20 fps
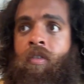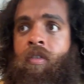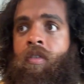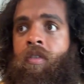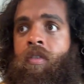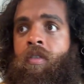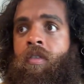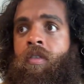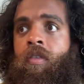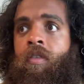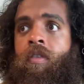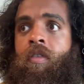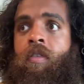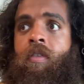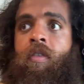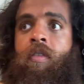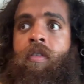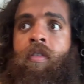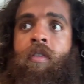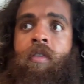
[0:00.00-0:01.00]

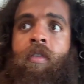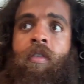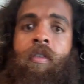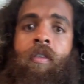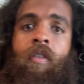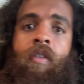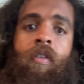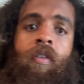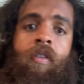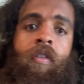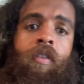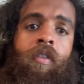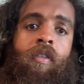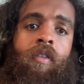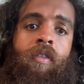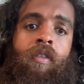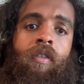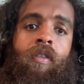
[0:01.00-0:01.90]
(silence)